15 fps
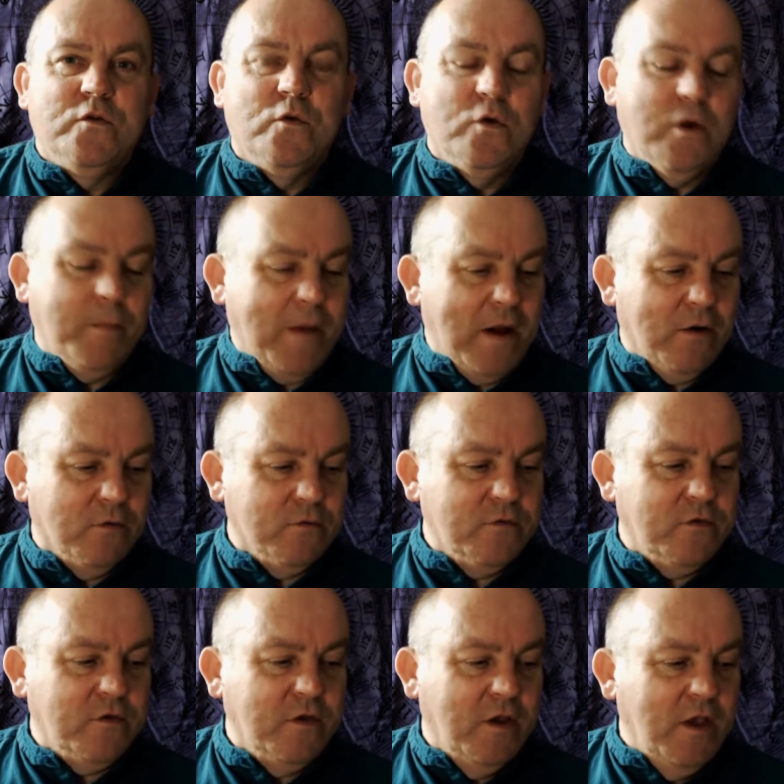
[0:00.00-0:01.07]
talk
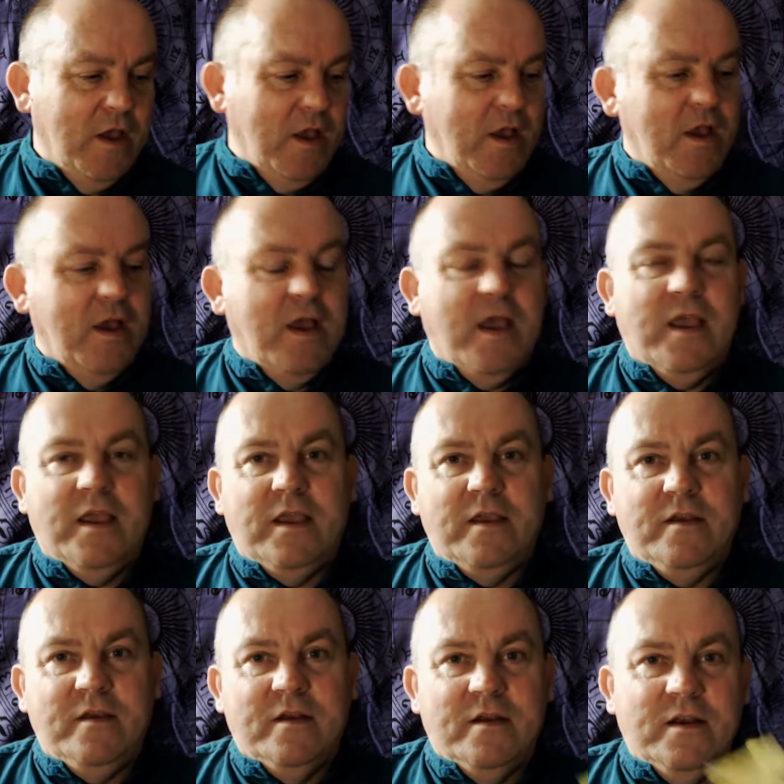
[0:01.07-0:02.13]
about
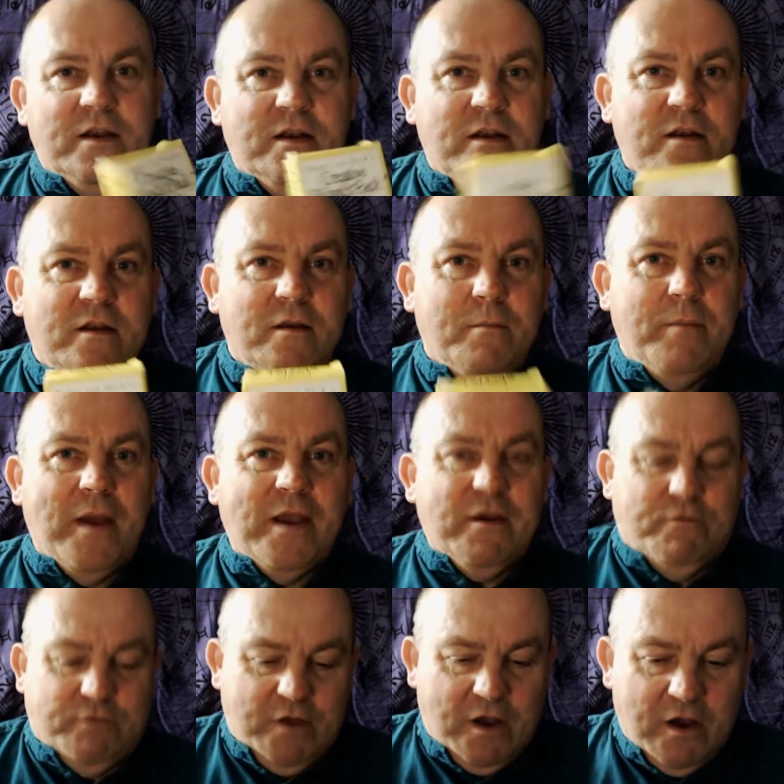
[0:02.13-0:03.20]
a little pack
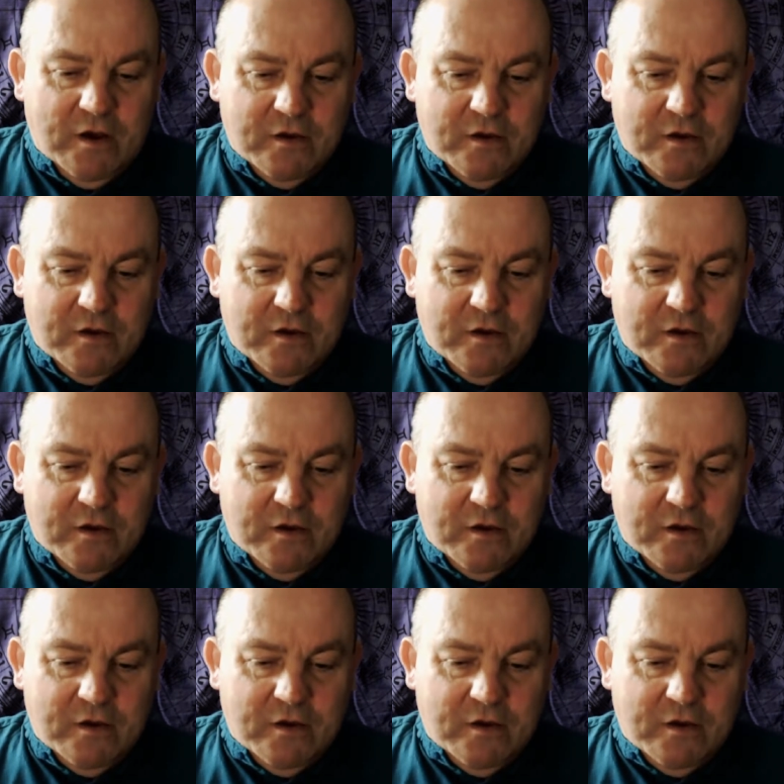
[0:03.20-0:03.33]
of